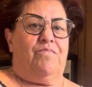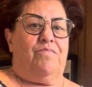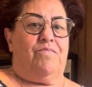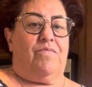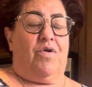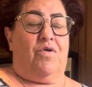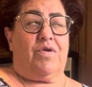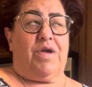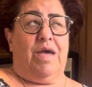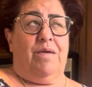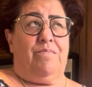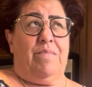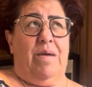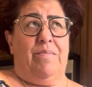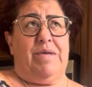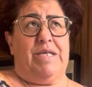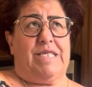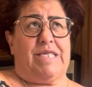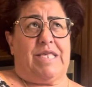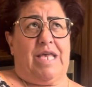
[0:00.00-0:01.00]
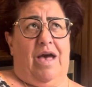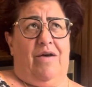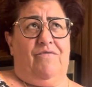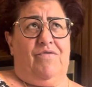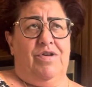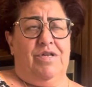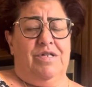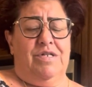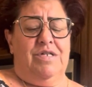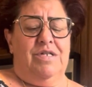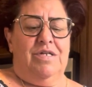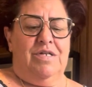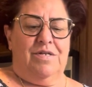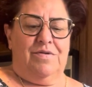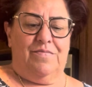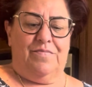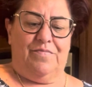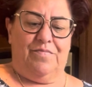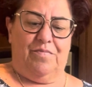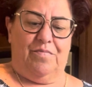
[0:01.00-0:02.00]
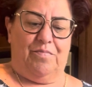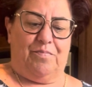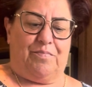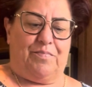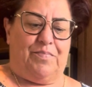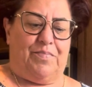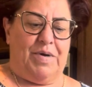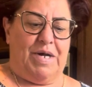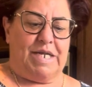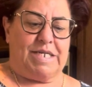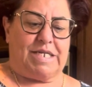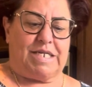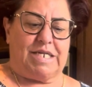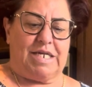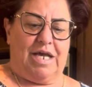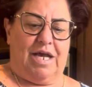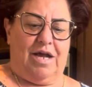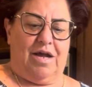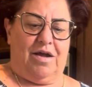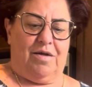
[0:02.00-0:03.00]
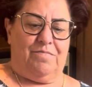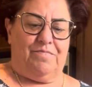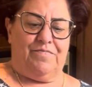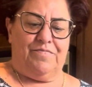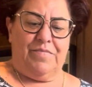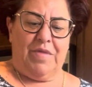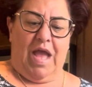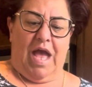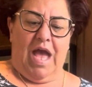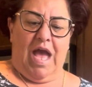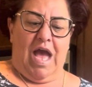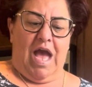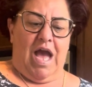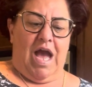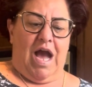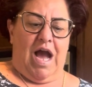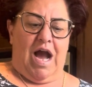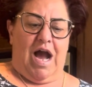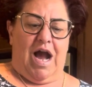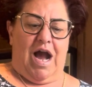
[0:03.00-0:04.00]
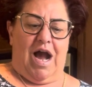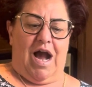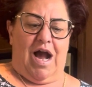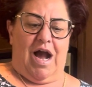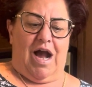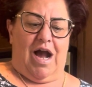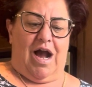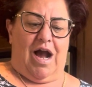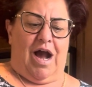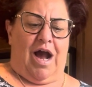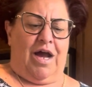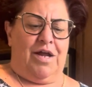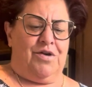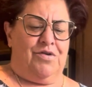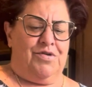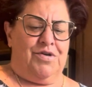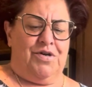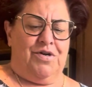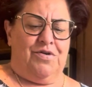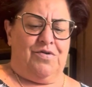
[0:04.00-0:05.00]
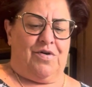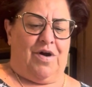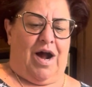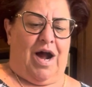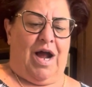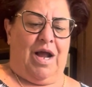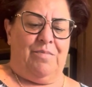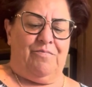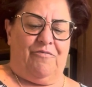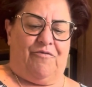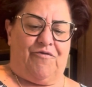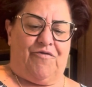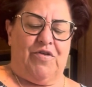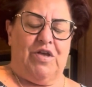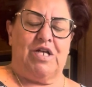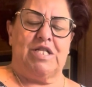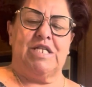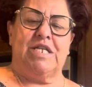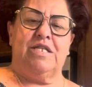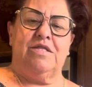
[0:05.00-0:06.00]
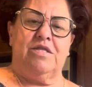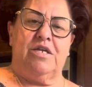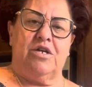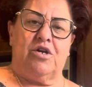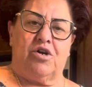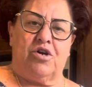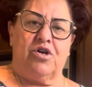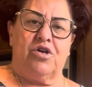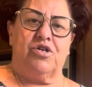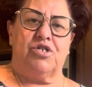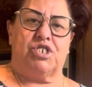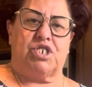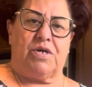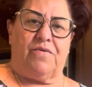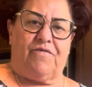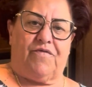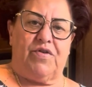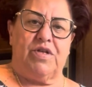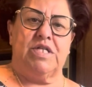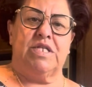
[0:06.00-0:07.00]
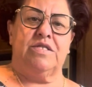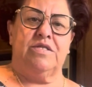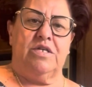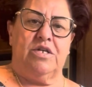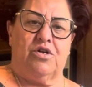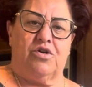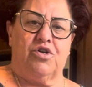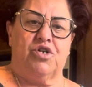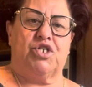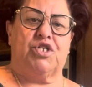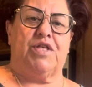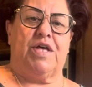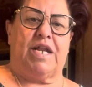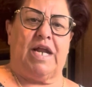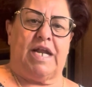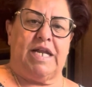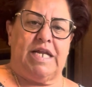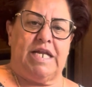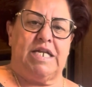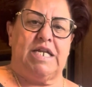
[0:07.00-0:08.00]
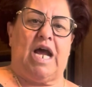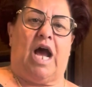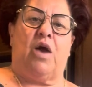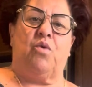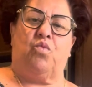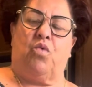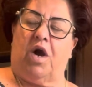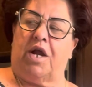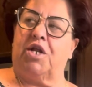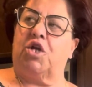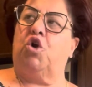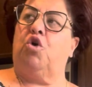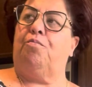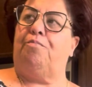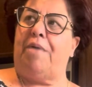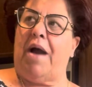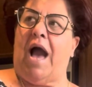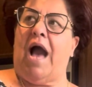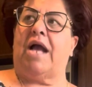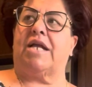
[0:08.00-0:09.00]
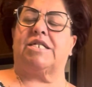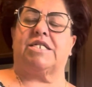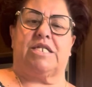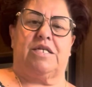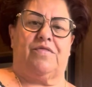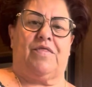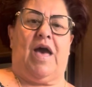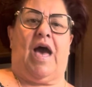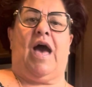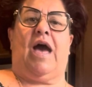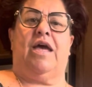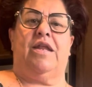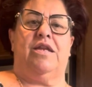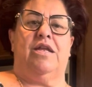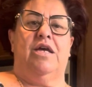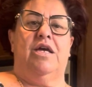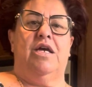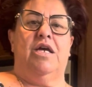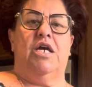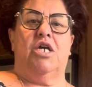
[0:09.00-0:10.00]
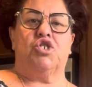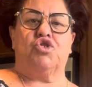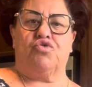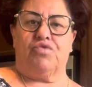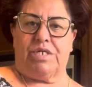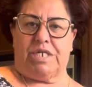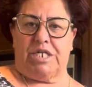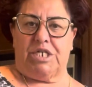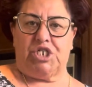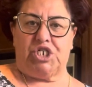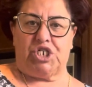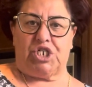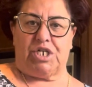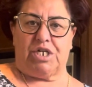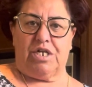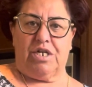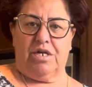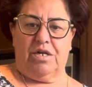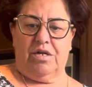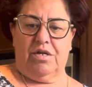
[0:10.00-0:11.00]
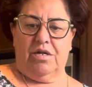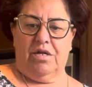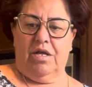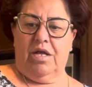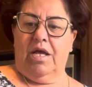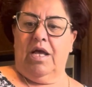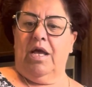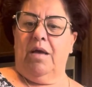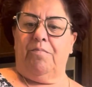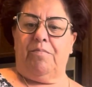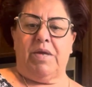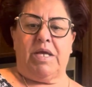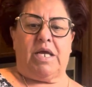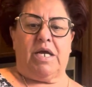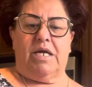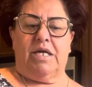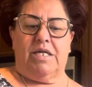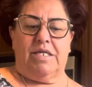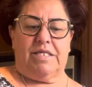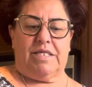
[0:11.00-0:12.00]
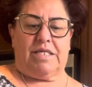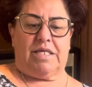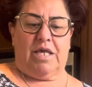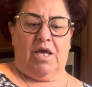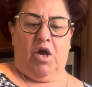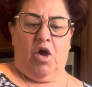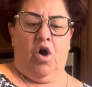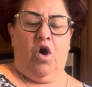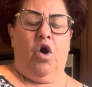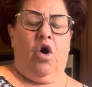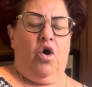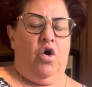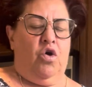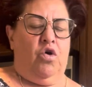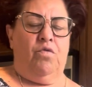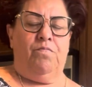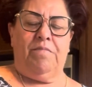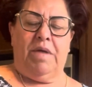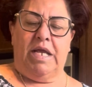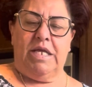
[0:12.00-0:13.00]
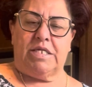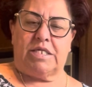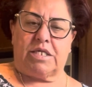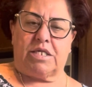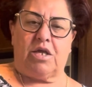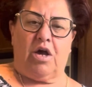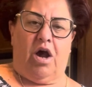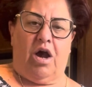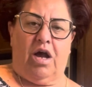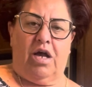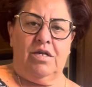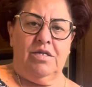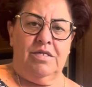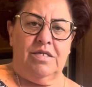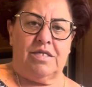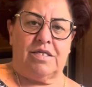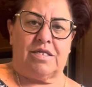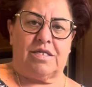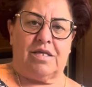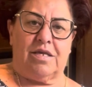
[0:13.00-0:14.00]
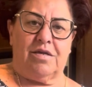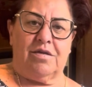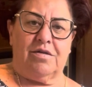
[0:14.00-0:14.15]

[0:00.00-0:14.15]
Okay, maybe 7. But I don't know. I'm feeling the urge. I'm feeling the urge that I want to go back to that tradition, because homemade sauce